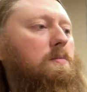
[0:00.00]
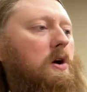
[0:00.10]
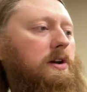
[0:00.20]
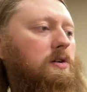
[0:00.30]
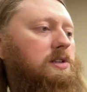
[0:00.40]

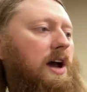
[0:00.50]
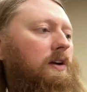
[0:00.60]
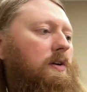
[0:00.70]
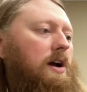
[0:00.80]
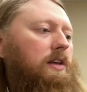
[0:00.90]
Mario,
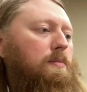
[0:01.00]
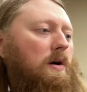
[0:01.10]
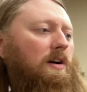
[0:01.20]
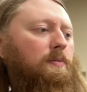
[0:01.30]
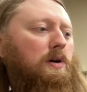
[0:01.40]
Tiger Heli,
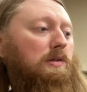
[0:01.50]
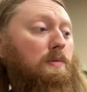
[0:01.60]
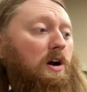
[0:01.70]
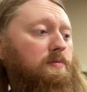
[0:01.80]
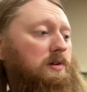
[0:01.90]
Mario Bros,
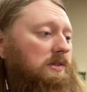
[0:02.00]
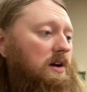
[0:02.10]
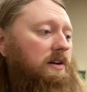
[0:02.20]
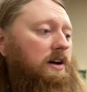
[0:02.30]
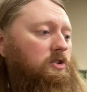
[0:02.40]
Mario Bros
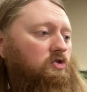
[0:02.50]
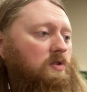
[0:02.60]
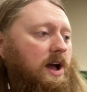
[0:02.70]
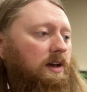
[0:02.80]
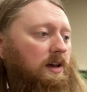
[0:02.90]
Duck Hunt,
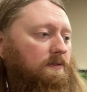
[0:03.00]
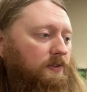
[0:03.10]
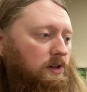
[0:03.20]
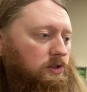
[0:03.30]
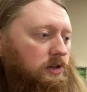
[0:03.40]
Track and
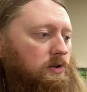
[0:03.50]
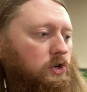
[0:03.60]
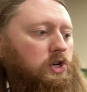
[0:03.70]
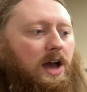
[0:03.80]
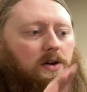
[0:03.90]
Field 2,
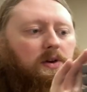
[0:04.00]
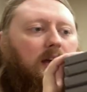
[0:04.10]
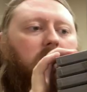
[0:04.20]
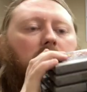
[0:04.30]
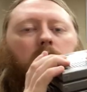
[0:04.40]

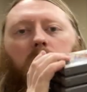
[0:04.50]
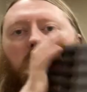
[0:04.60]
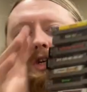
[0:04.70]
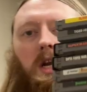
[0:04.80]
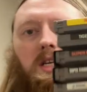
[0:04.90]
Shadowgate, and Rush'n